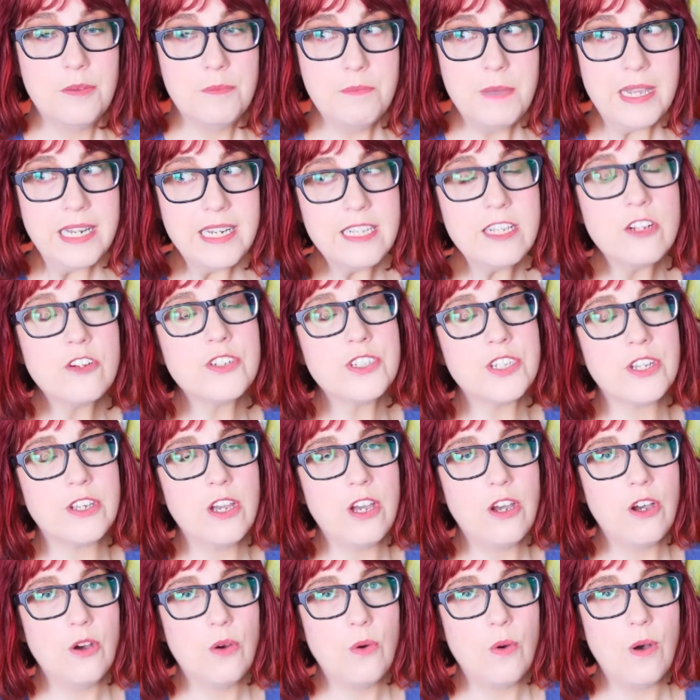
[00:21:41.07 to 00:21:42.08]
Many years
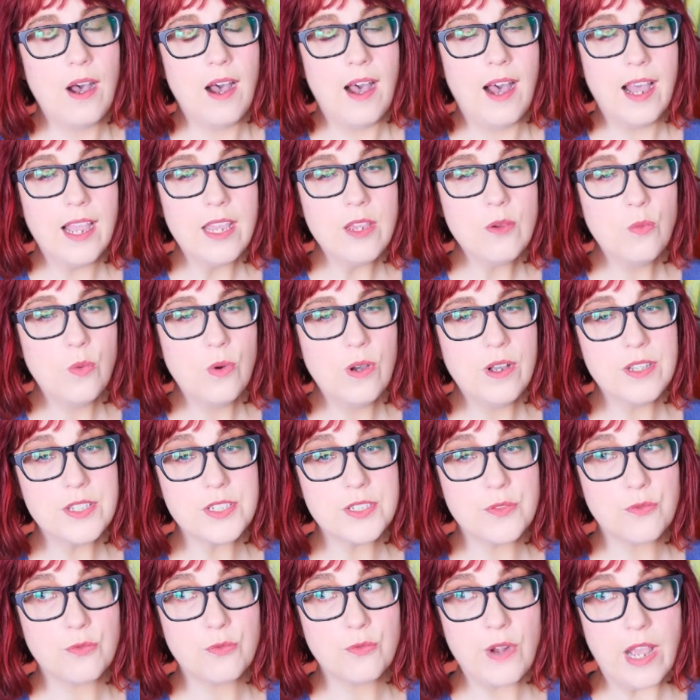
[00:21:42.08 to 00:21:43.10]
ago, I
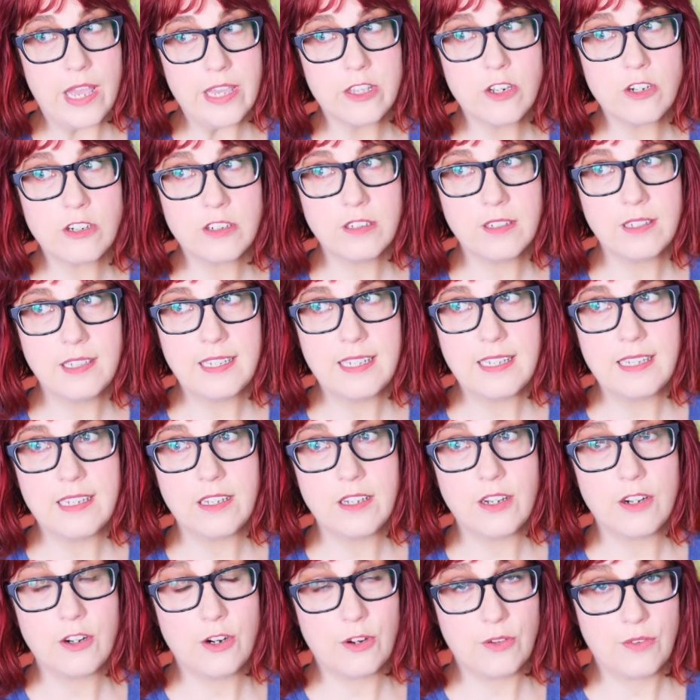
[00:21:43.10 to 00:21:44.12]
was
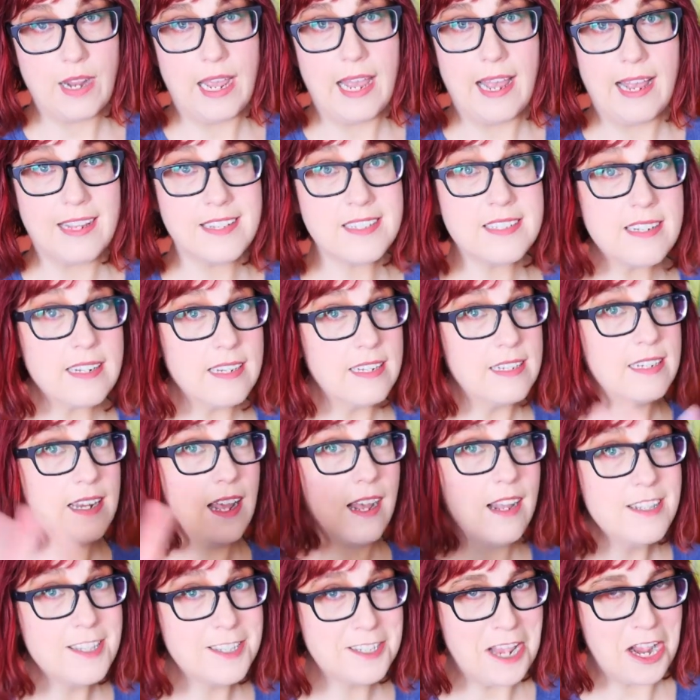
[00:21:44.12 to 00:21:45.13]
regularly harassed,
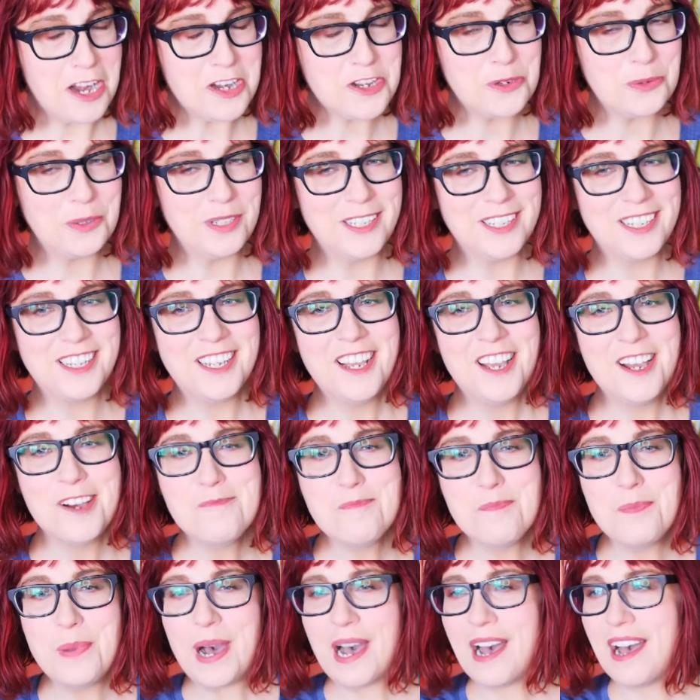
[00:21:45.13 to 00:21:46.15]
non-sexually,
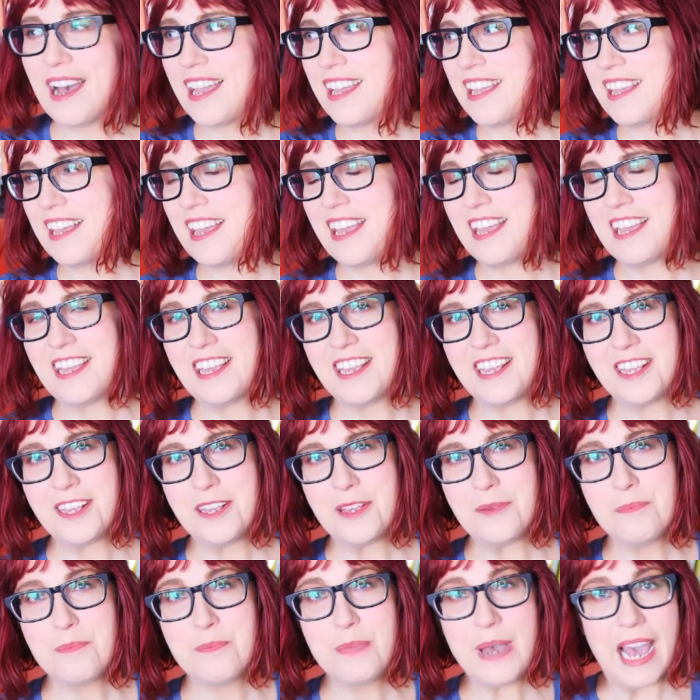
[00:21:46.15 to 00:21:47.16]
by
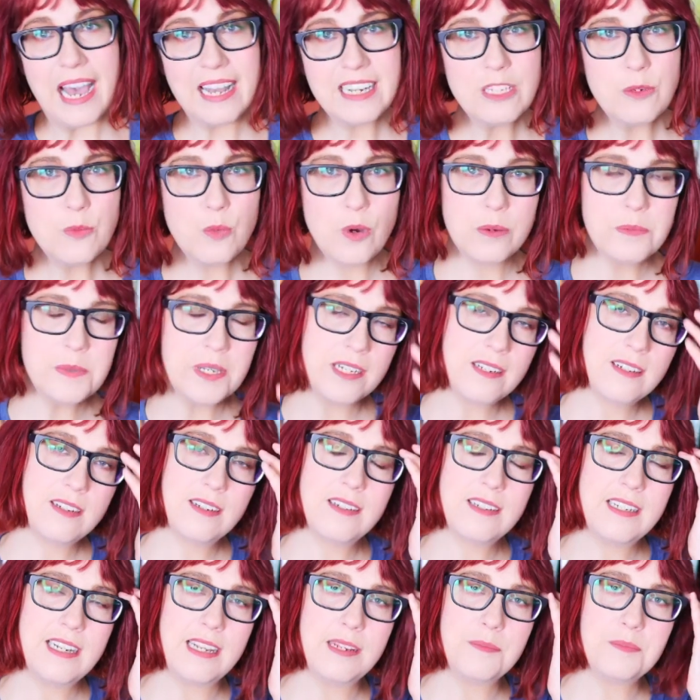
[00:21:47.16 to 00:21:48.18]
a baddie
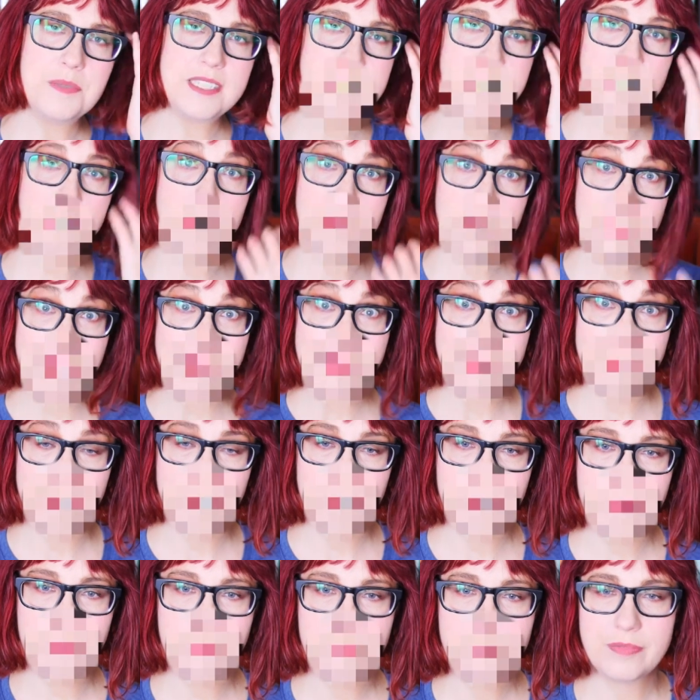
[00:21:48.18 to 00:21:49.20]
woman named
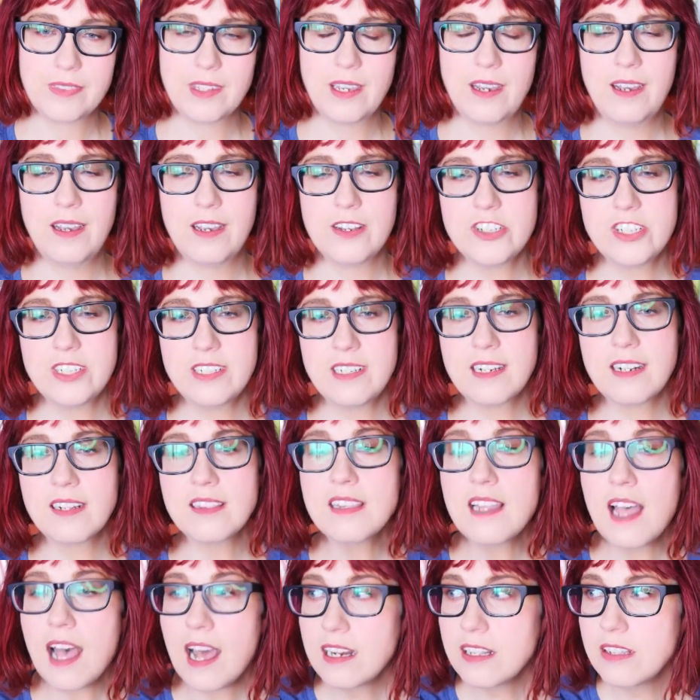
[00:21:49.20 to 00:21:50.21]
she did a
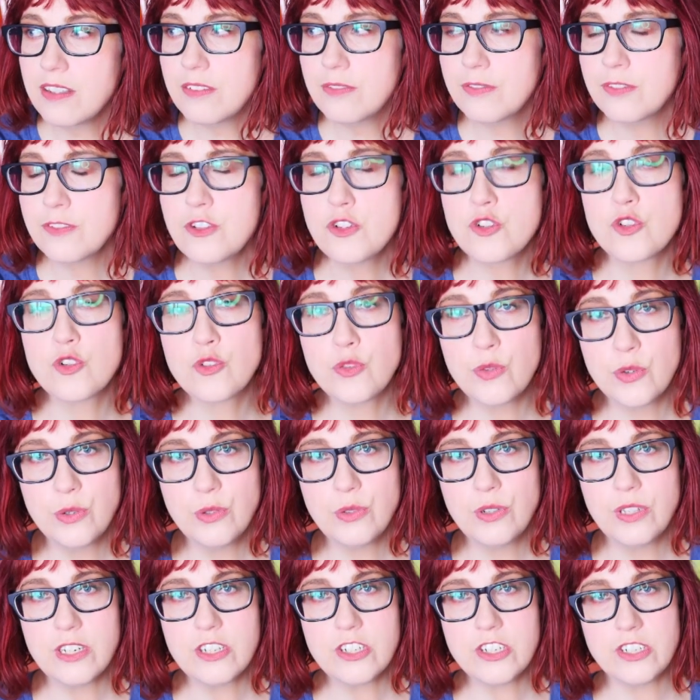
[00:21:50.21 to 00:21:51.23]
lot of
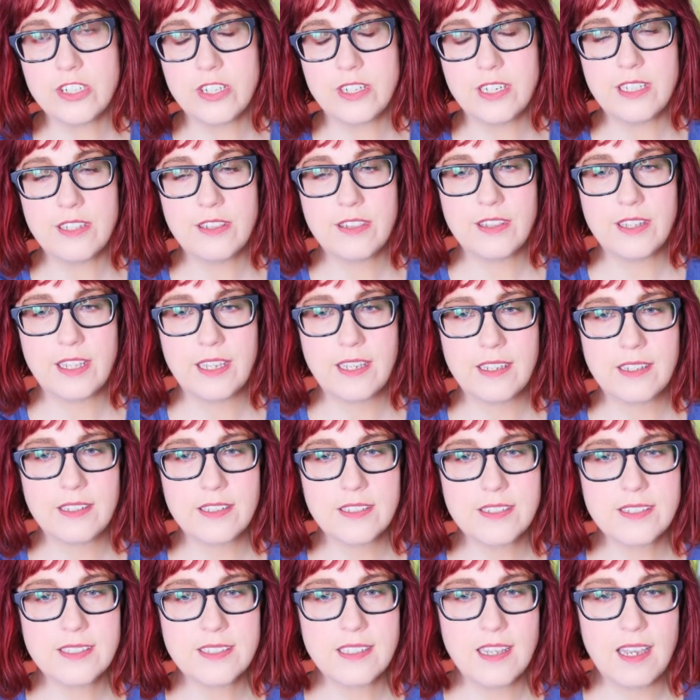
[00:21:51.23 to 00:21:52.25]
truly shitty
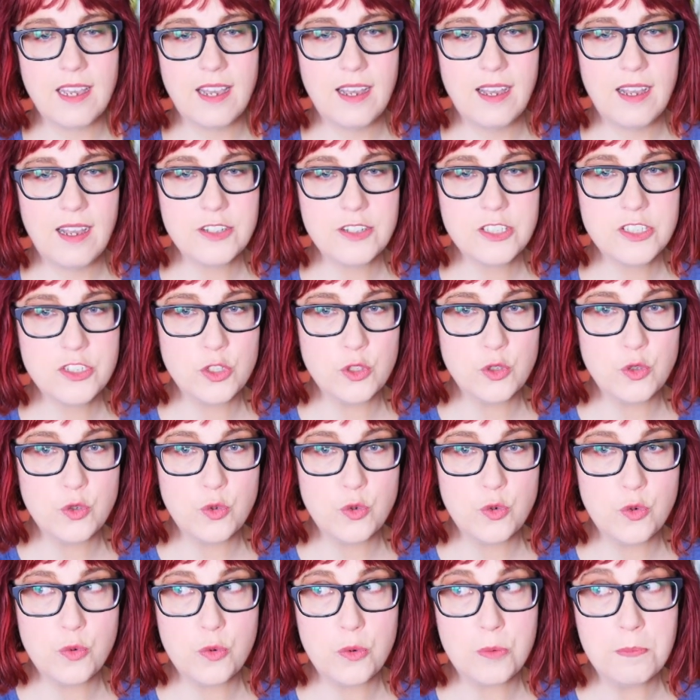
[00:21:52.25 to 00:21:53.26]
things
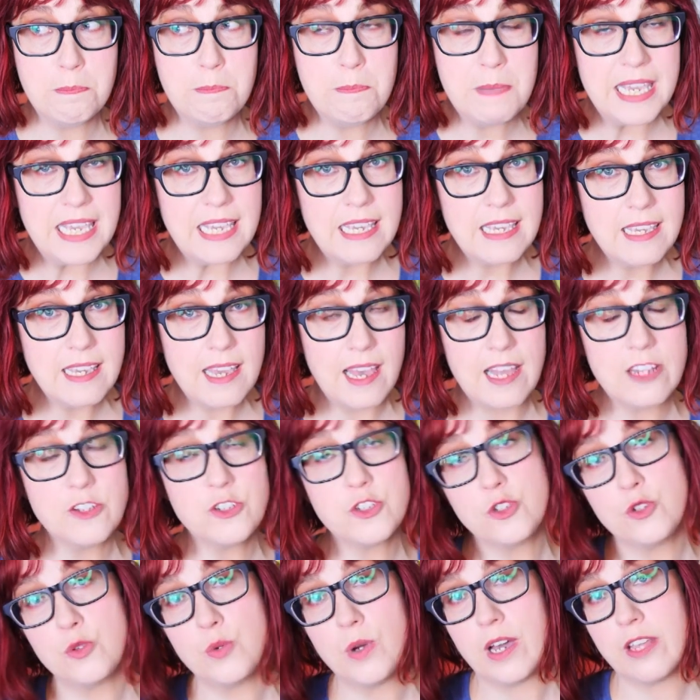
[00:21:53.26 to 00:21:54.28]
to me and
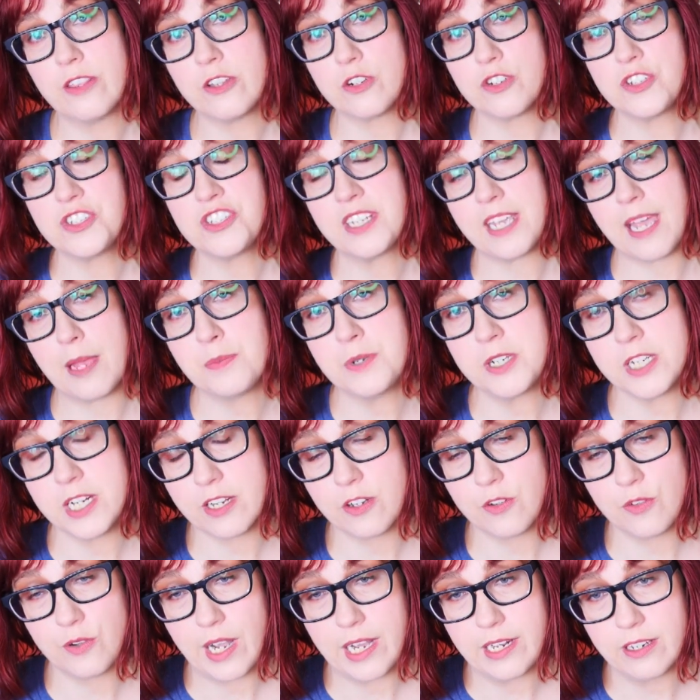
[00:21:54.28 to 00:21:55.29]
to other
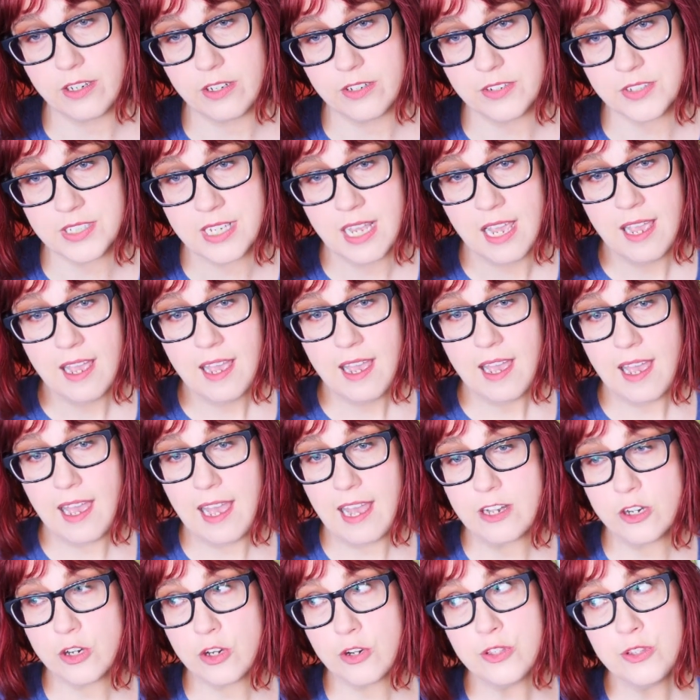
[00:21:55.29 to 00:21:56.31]
Skepchick writers.
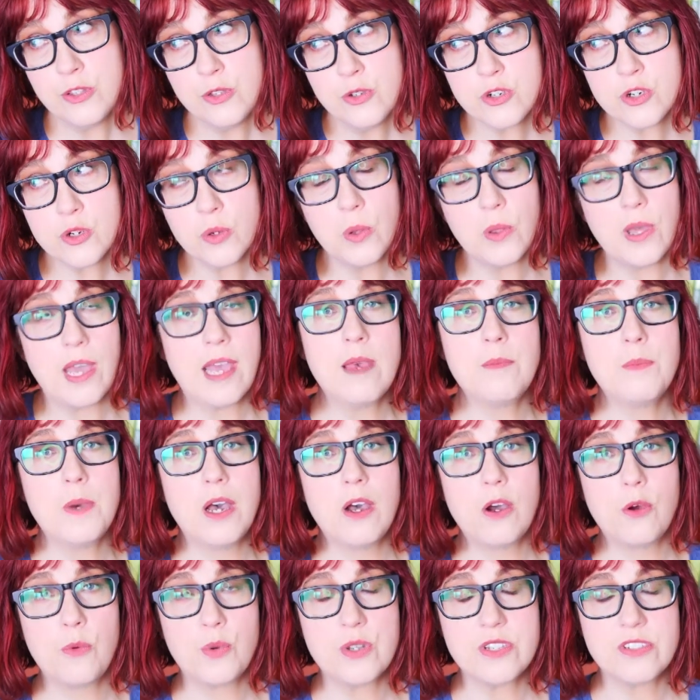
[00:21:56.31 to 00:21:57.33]
And her usual
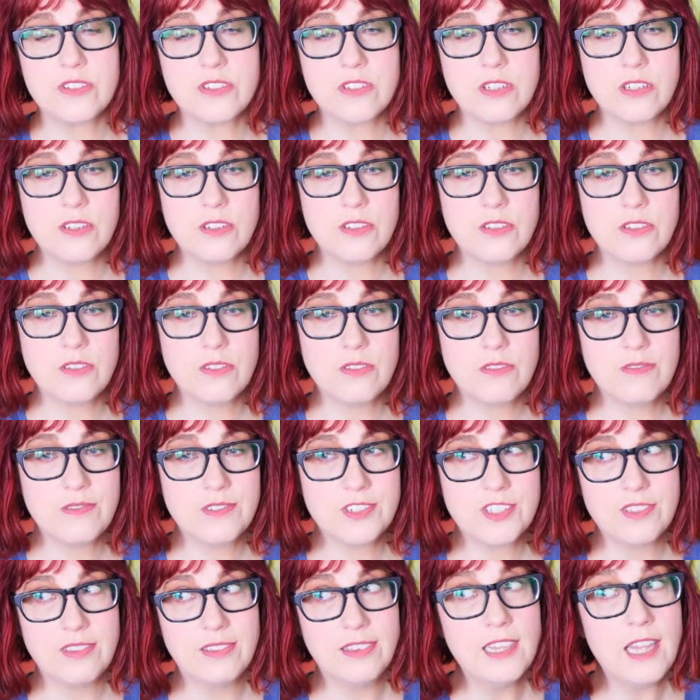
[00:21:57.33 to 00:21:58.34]
MO was to
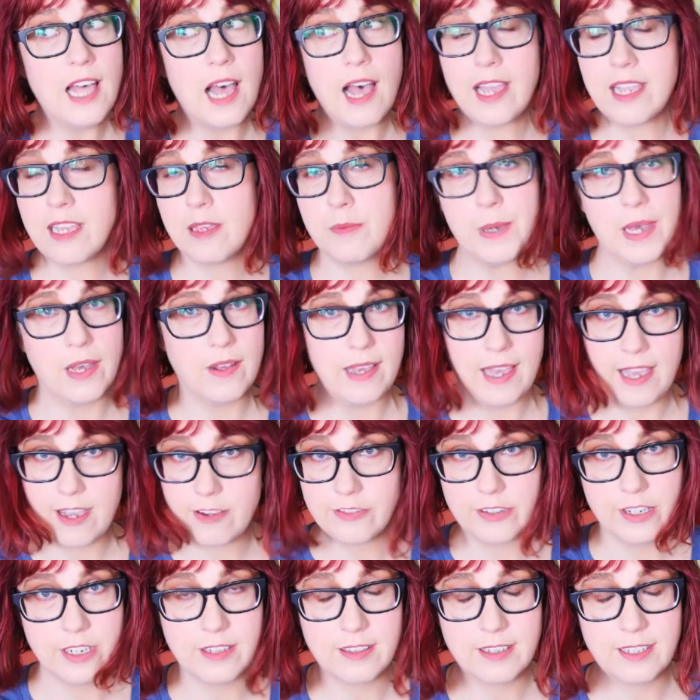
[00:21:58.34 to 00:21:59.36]
lie about
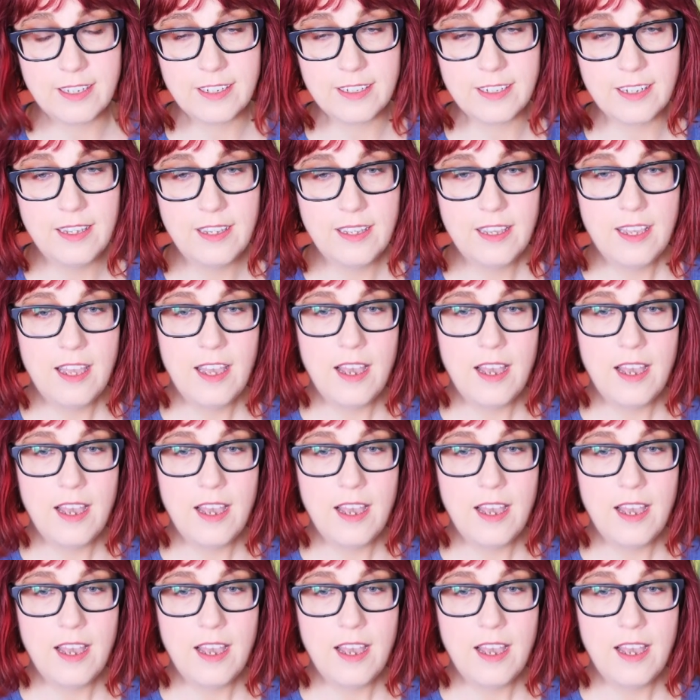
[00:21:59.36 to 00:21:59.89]
everything.